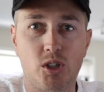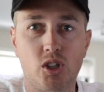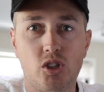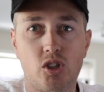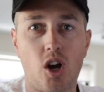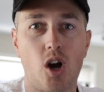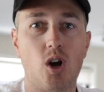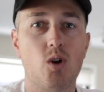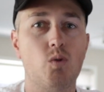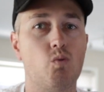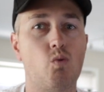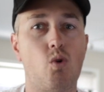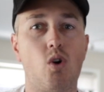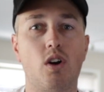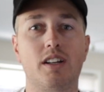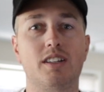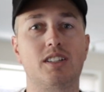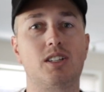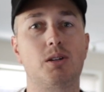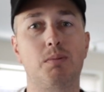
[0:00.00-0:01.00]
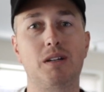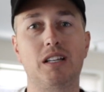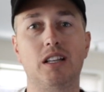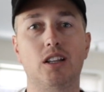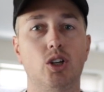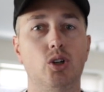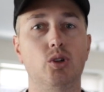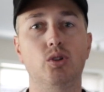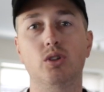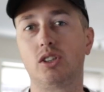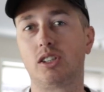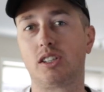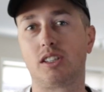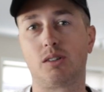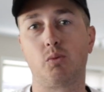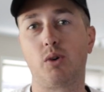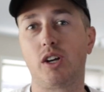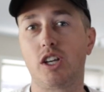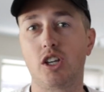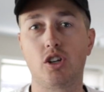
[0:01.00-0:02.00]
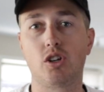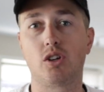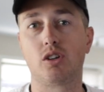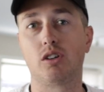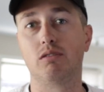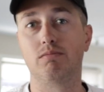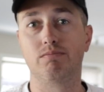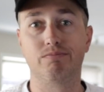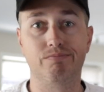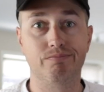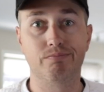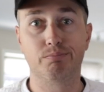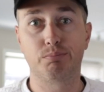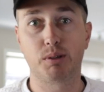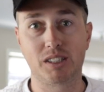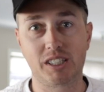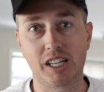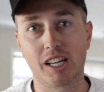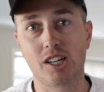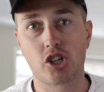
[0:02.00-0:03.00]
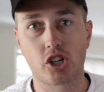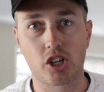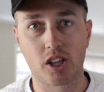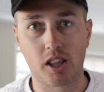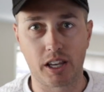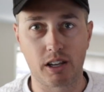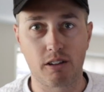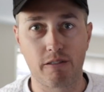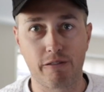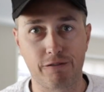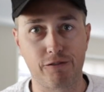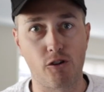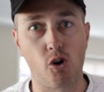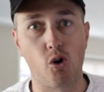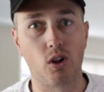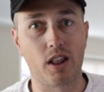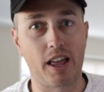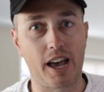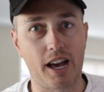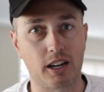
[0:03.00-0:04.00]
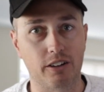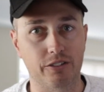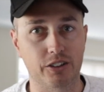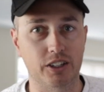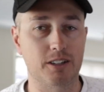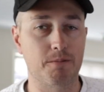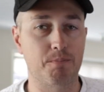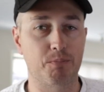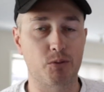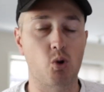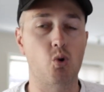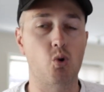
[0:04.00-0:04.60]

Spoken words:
You don't want it to be loose where you could potentially fall out of it,